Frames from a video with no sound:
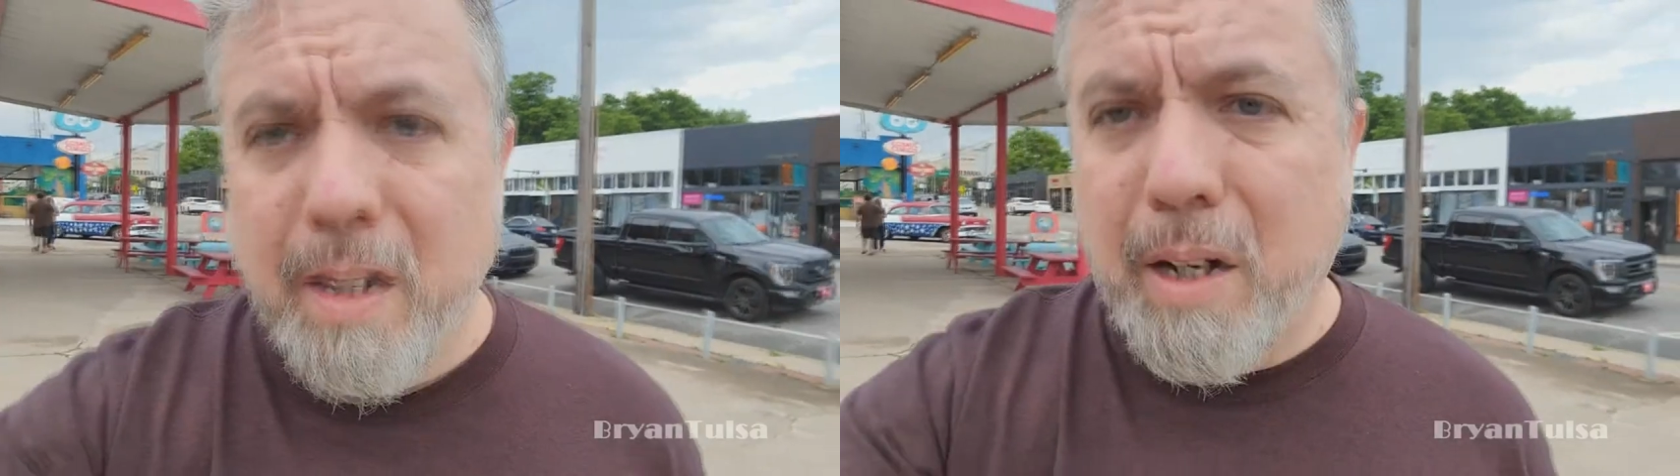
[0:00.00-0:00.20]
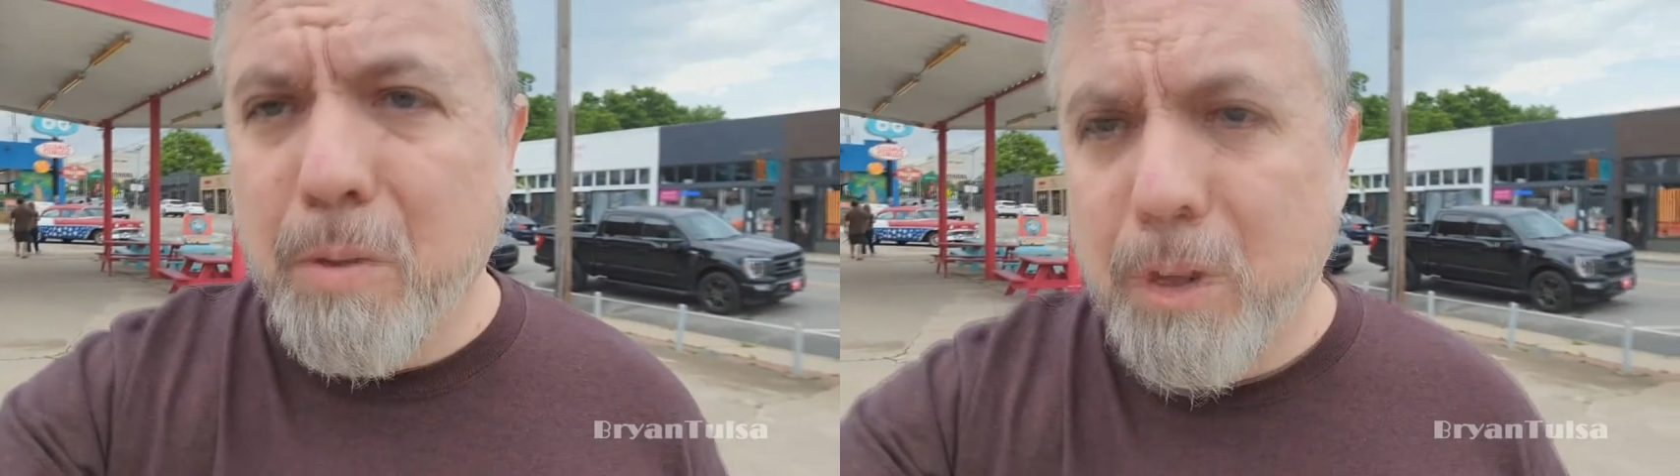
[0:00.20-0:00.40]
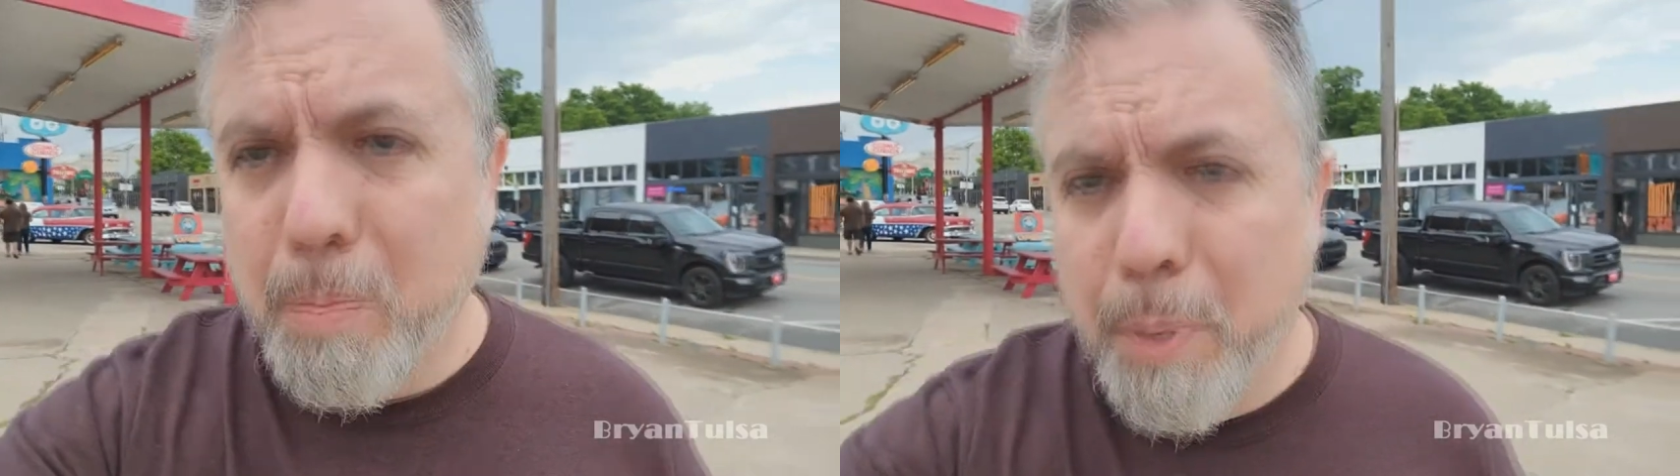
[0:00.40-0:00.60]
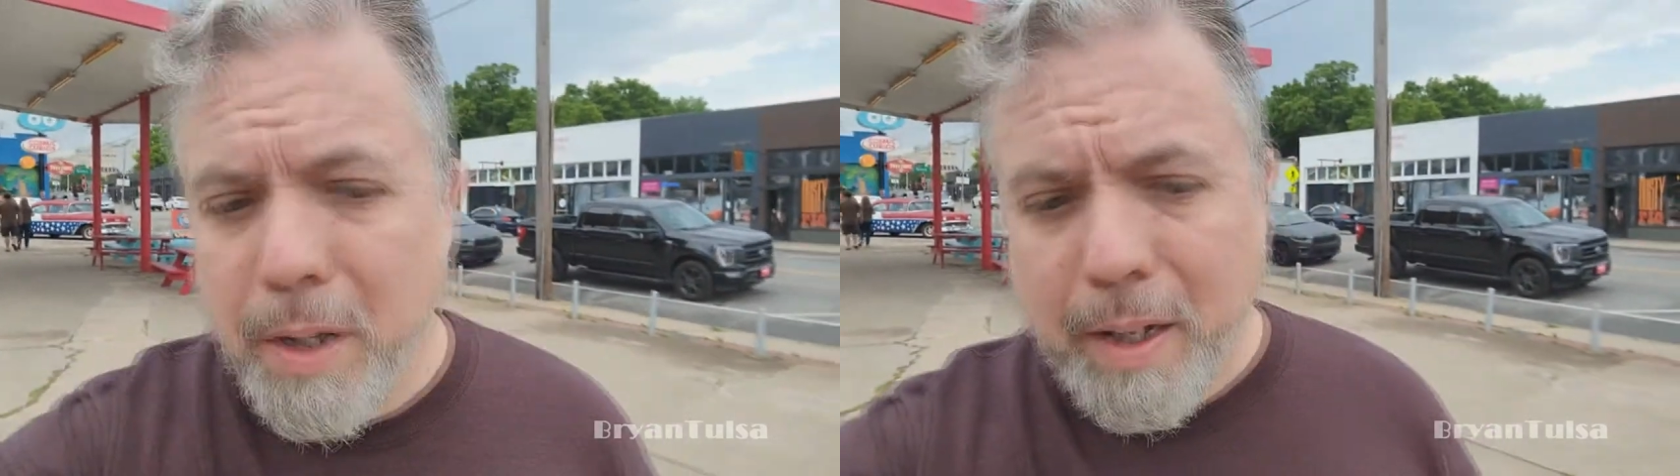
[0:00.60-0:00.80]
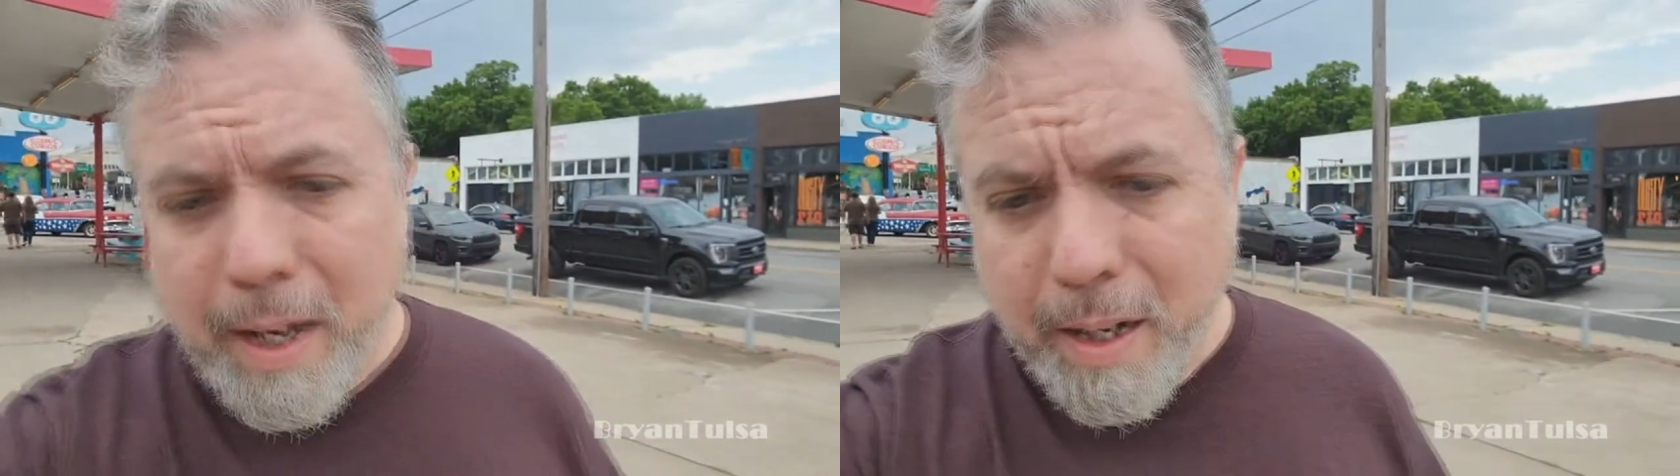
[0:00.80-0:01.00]
That was
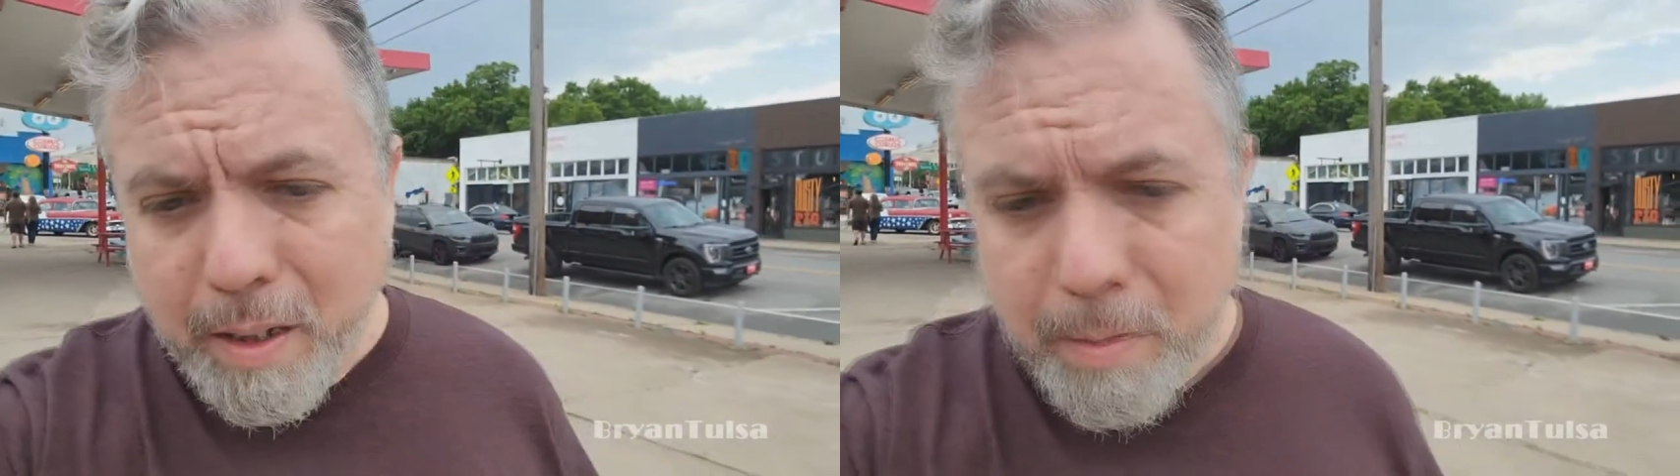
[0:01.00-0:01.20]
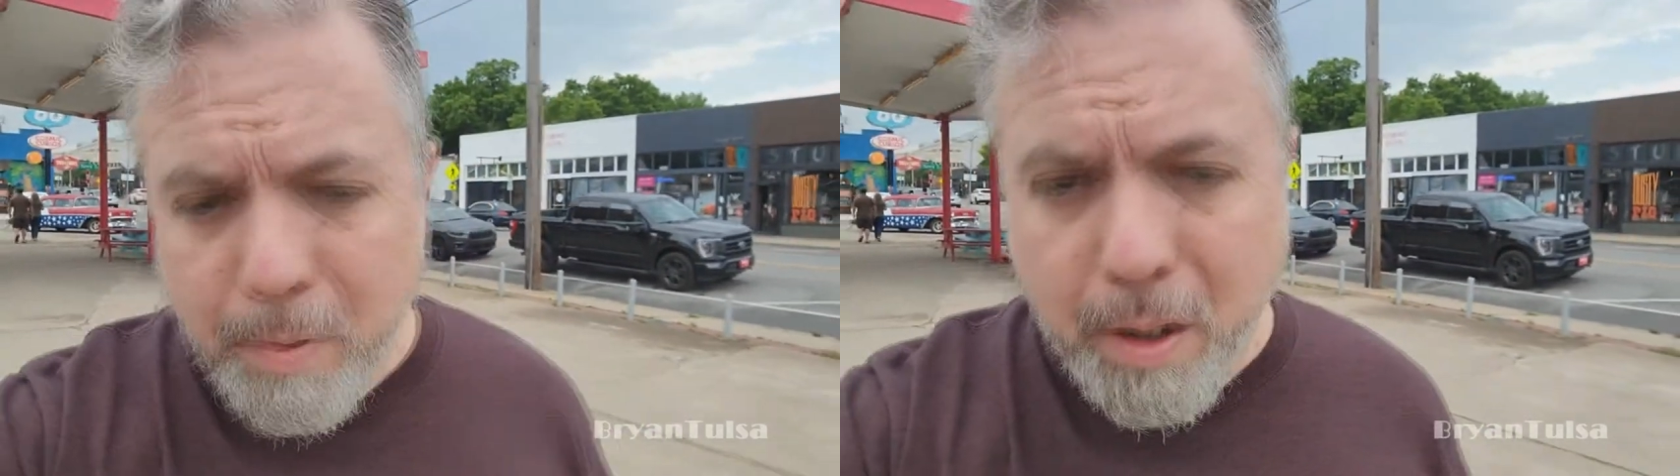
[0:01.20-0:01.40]
Buck Adam